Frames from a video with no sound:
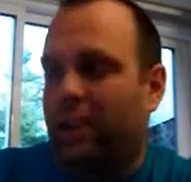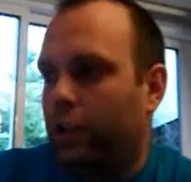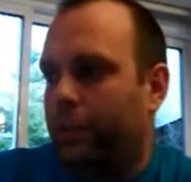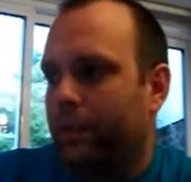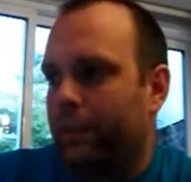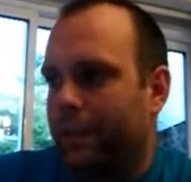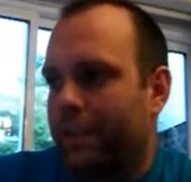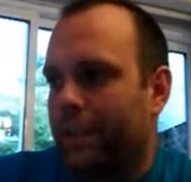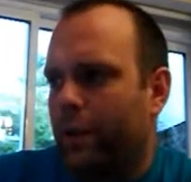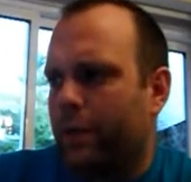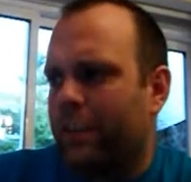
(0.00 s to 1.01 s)
will open, because they
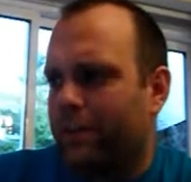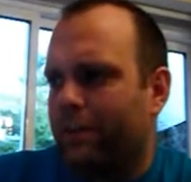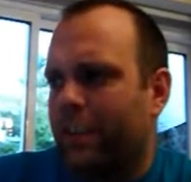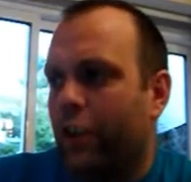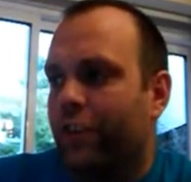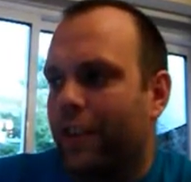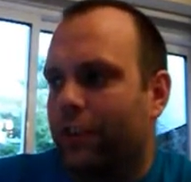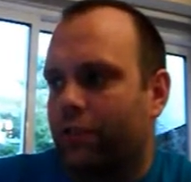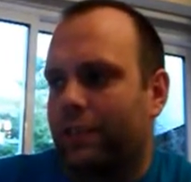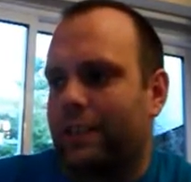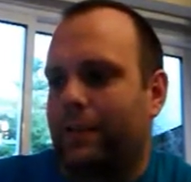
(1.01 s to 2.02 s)
know that something
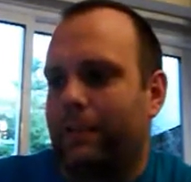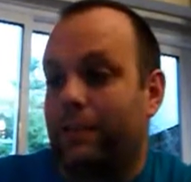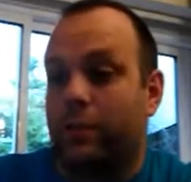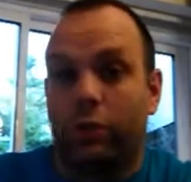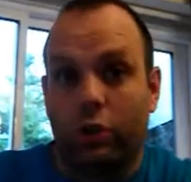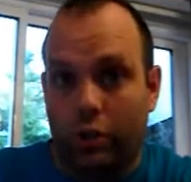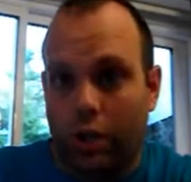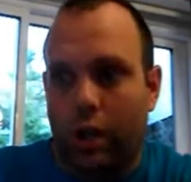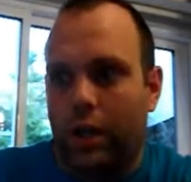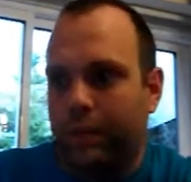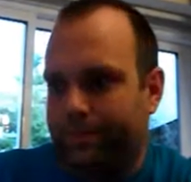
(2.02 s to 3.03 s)
unnatural has happened to your
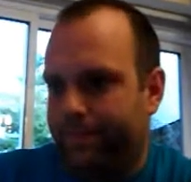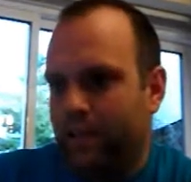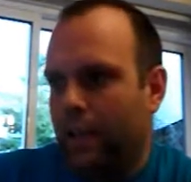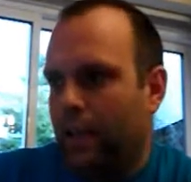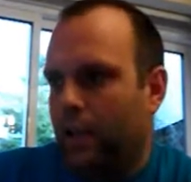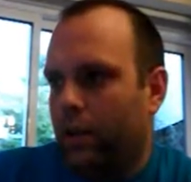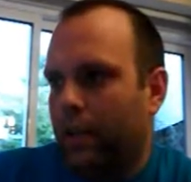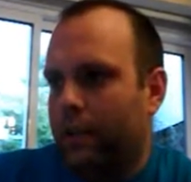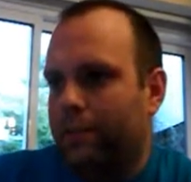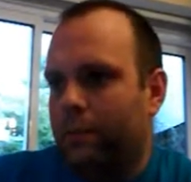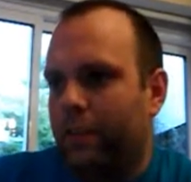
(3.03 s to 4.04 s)
car.
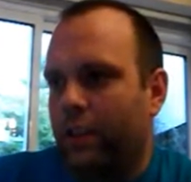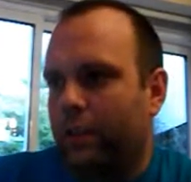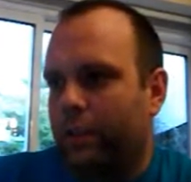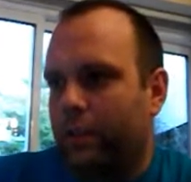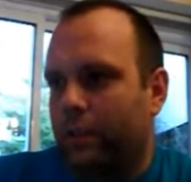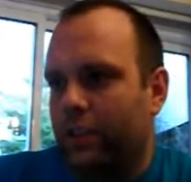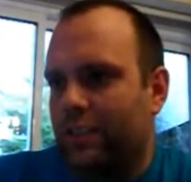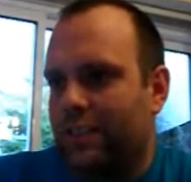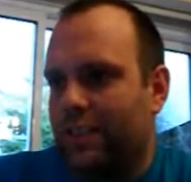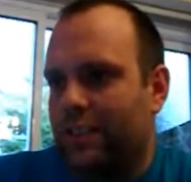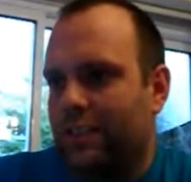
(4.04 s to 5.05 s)
Okay, moving on, question
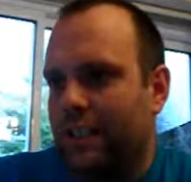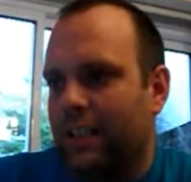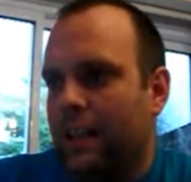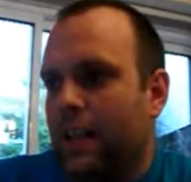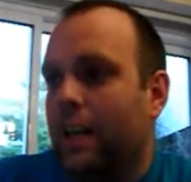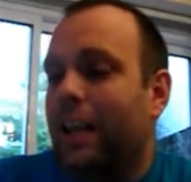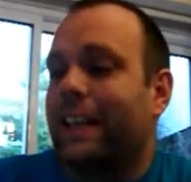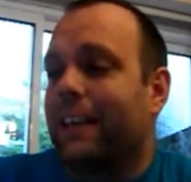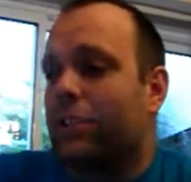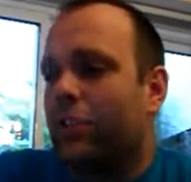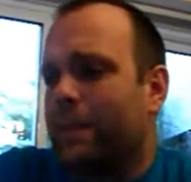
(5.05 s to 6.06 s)
16.
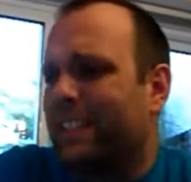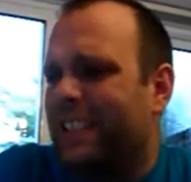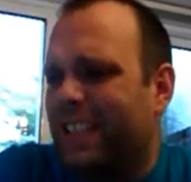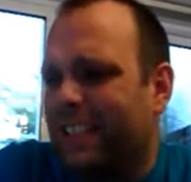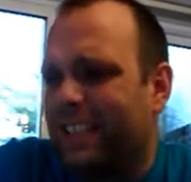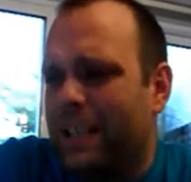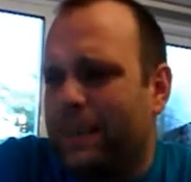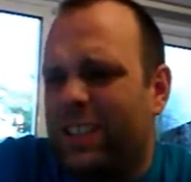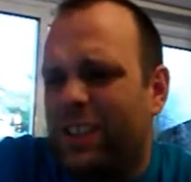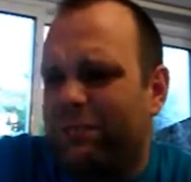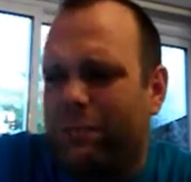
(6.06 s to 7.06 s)
Again, talking about ticker tape.
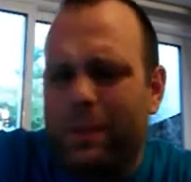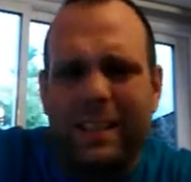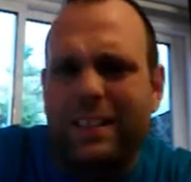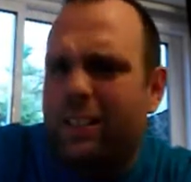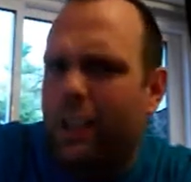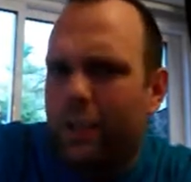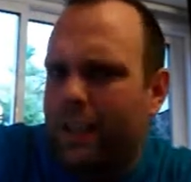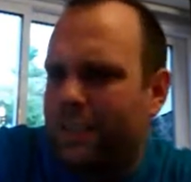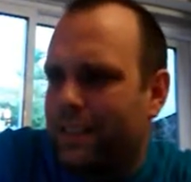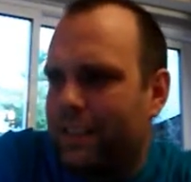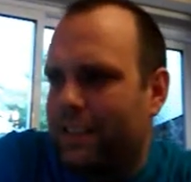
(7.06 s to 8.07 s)
You don't probably need to know
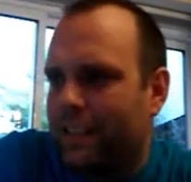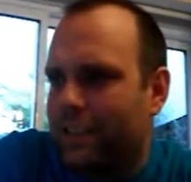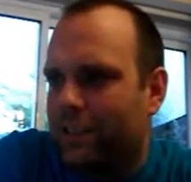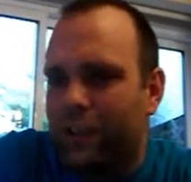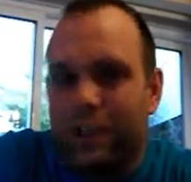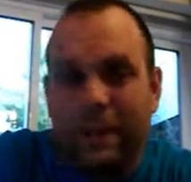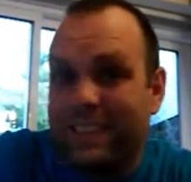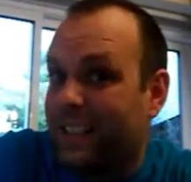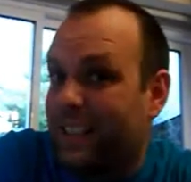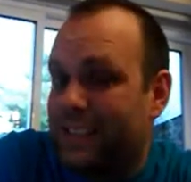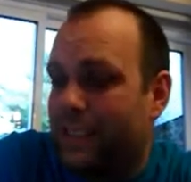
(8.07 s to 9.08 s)
this, they just like talking about
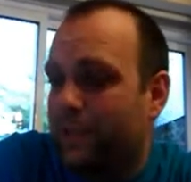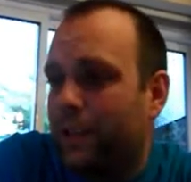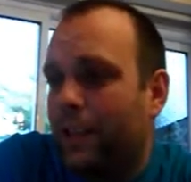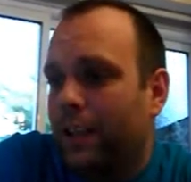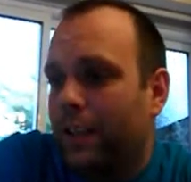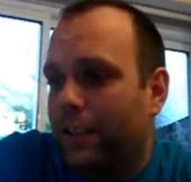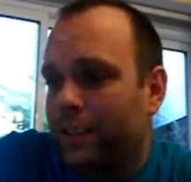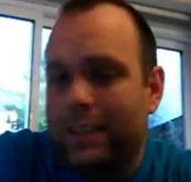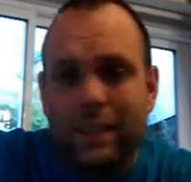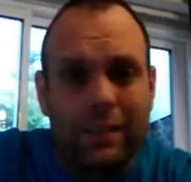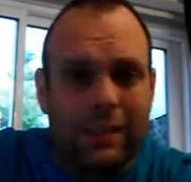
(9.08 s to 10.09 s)
ticker tape,
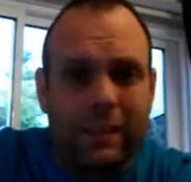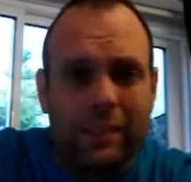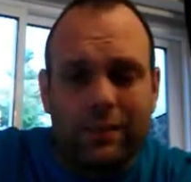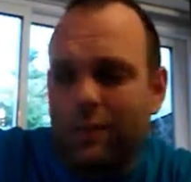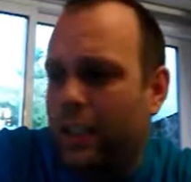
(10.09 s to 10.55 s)
because it sounds like a